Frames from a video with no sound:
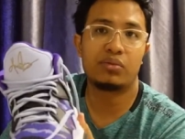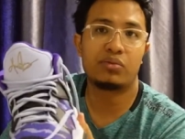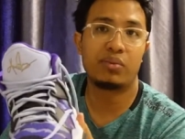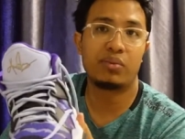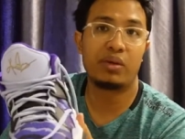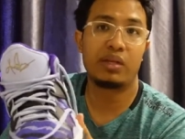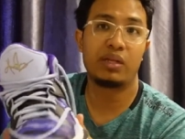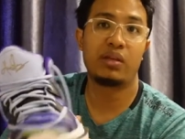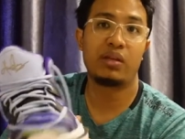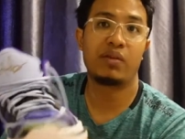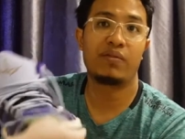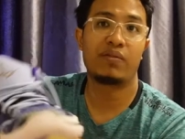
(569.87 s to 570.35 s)

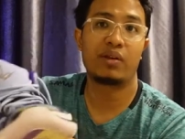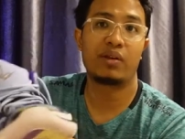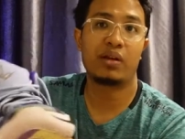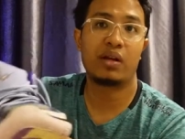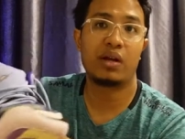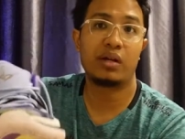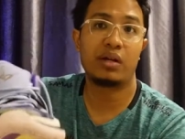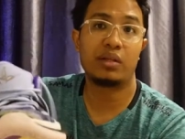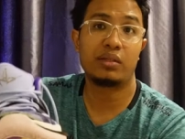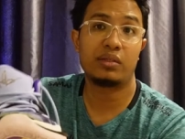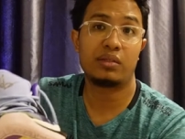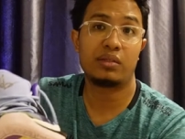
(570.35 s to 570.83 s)
many of the
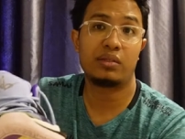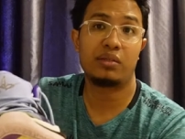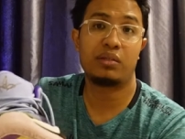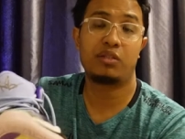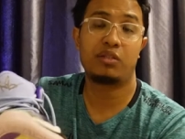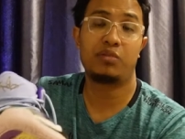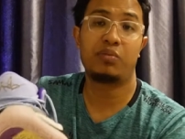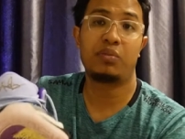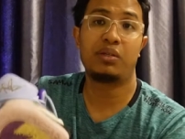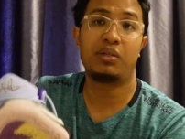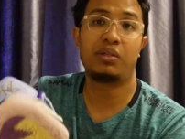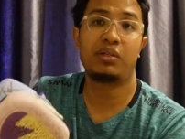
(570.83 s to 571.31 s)
guys,
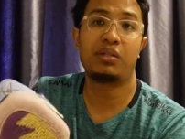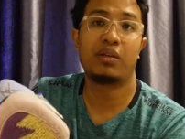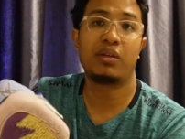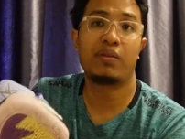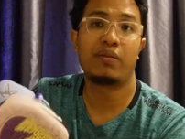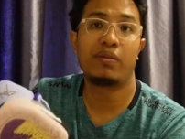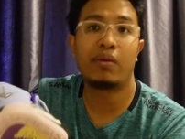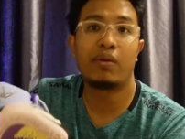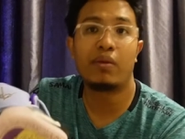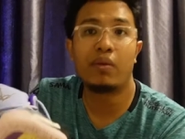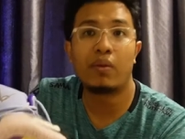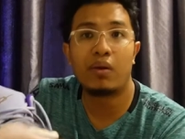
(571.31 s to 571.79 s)
especially if
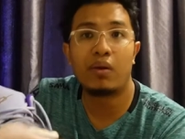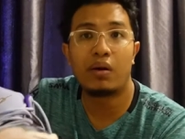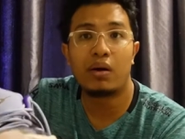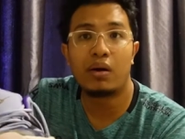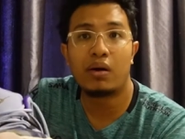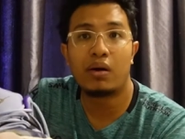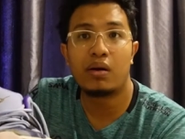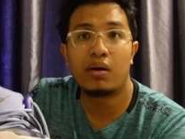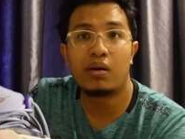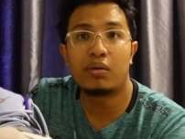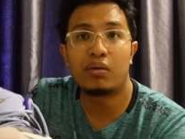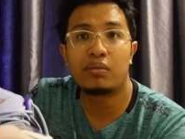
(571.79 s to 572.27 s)
you
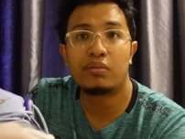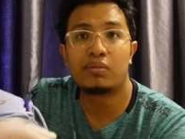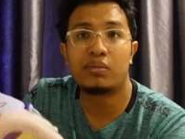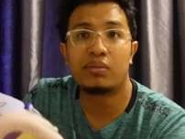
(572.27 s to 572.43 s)
are,